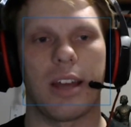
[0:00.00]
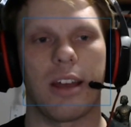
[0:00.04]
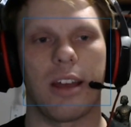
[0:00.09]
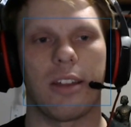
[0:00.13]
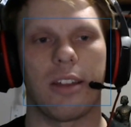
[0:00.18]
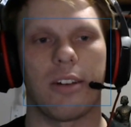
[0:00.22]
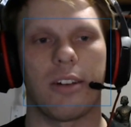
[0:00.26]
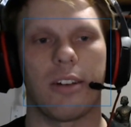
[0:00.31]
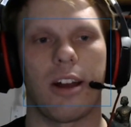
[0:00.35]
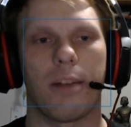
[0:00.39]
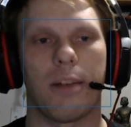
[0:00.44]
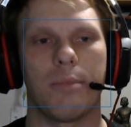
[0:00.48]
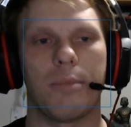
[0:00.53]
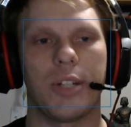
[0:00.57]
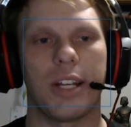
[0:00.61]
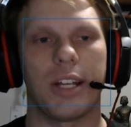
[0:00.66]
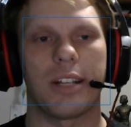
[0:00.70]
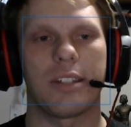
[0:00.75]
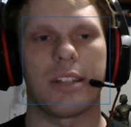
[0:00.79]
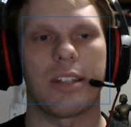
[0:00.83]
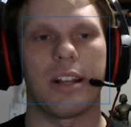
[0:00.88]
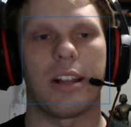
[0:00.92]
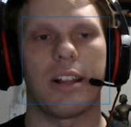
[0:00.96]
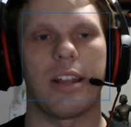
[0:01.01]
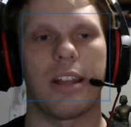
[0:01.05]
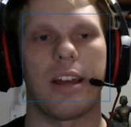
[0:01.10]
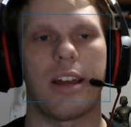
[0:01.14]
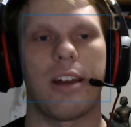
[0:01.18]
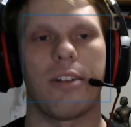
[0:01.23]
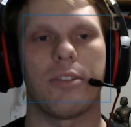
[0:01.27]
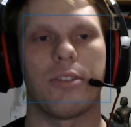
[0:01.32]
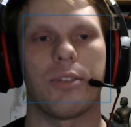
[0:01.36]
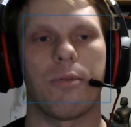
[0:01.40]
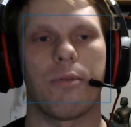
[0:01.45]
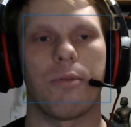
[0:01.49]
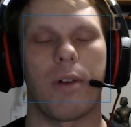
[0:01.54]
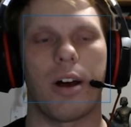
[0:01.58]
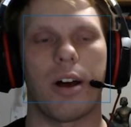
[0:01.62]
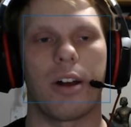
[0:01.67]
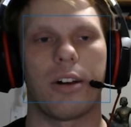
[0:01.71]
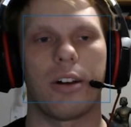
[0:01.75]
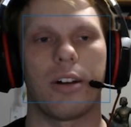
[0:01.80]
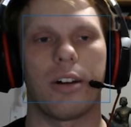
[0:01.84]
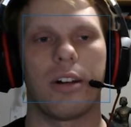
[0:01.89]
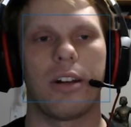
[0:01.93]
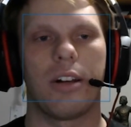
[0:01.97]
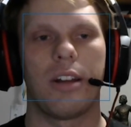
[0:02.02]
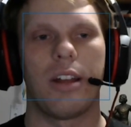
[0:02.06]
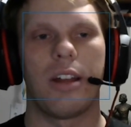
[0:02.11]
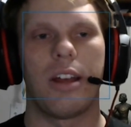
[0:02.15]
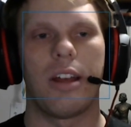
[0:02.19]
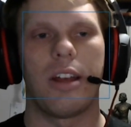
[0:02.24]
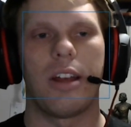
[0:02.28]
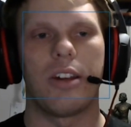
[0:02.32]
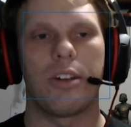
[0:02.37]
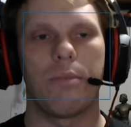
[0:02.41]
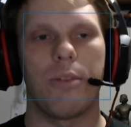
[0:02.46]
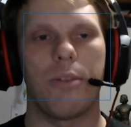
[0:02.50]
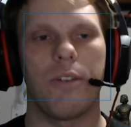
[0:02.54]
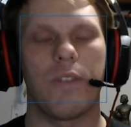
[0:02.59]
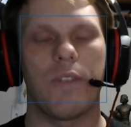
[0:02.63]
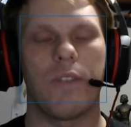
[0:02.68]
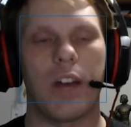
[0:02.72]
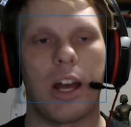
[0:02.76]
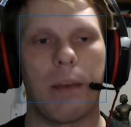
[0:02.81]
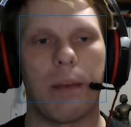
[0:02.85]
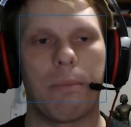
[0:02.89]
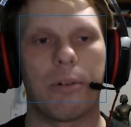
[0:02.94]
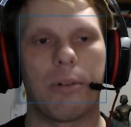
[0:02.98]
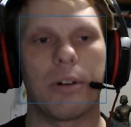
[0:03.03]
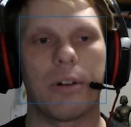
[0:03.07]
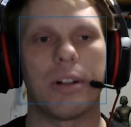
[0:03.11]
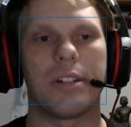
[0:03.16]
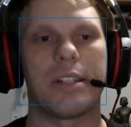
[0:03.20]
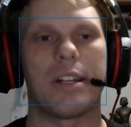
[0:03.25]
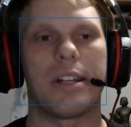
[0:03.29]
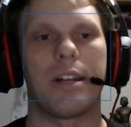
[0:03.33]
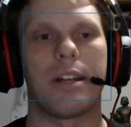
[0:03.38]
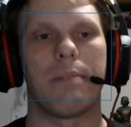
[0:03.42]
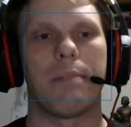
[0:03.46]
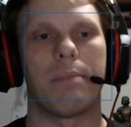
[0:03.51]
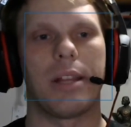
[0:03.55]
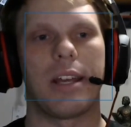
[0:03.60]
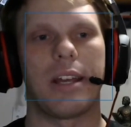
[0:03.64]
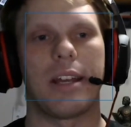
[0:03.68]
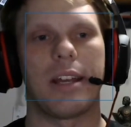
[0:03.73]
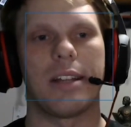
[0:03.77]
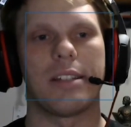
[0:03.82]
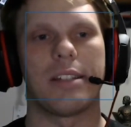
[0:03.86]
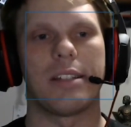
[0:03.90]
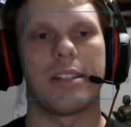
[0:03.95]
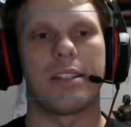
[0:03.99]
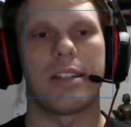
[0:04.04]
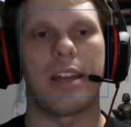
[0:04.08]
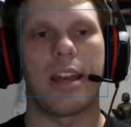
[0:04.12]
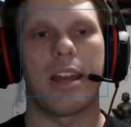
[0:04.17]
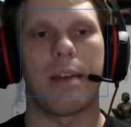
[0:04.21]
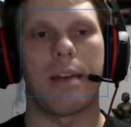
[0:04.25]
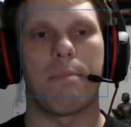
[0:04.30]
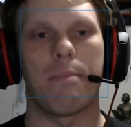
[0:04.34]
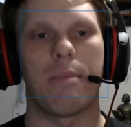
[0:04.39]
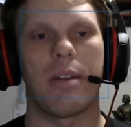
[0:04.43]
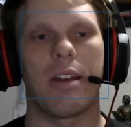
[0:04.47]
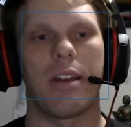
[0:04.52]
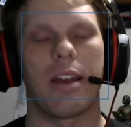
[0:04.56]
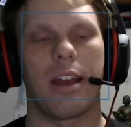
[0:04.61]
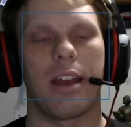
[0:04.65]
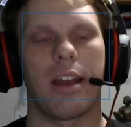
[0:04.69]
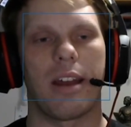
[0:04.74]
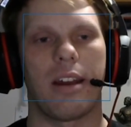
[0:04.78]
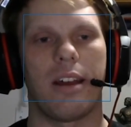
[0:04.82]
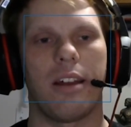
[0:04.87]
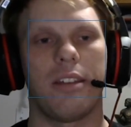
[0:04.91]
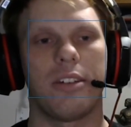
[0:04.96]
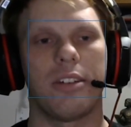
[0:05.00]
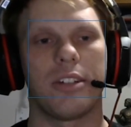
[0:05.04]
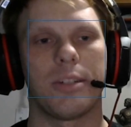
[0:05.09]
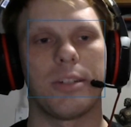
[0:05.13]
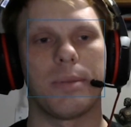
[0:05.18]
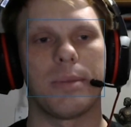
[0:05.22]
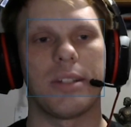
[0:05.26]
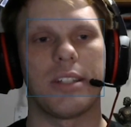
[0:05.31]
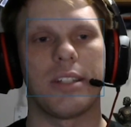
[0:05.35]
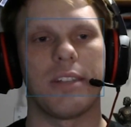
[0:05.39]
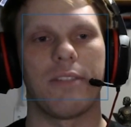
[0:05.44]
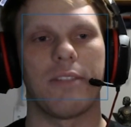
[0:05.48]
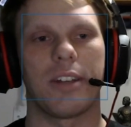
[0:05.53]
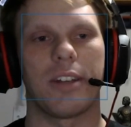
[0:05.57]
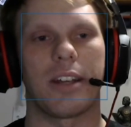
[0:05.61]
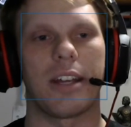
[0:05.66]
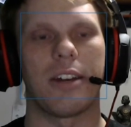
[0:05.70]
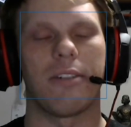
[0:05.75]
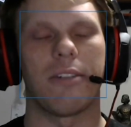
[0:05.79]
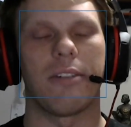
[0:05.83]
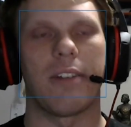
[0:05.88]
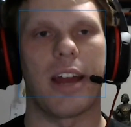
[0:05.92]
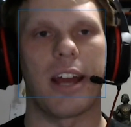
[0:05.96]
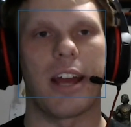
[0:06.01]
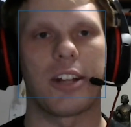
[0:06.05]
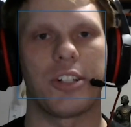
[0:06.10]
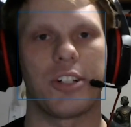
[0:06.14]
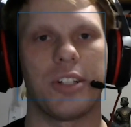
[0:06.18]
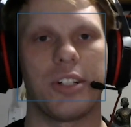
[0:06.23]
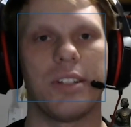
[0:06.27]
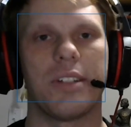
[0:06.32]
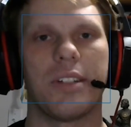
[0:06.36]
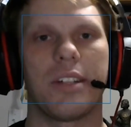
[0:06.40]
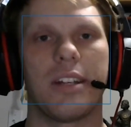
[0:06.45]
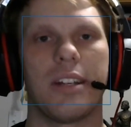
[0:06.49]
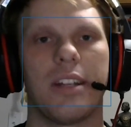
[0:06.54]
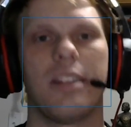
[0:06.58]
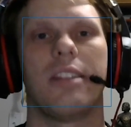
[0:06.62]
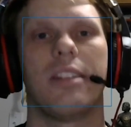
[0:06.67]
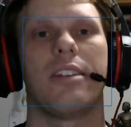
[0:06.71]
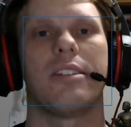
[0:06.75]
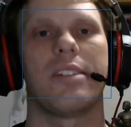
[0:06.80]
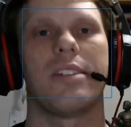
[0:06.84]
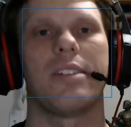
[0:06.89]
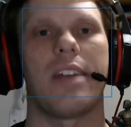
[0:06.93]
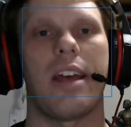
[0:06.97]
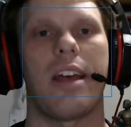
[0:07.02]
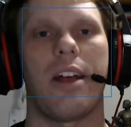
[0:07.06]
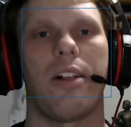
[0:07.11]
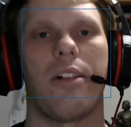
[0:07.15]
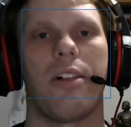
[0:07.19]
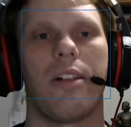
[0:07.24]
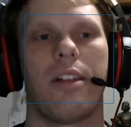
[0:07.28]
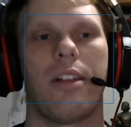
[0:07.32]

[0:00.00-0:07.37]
other objects, allows water to move upwards in a plant's stem and other specific interactions in the cell.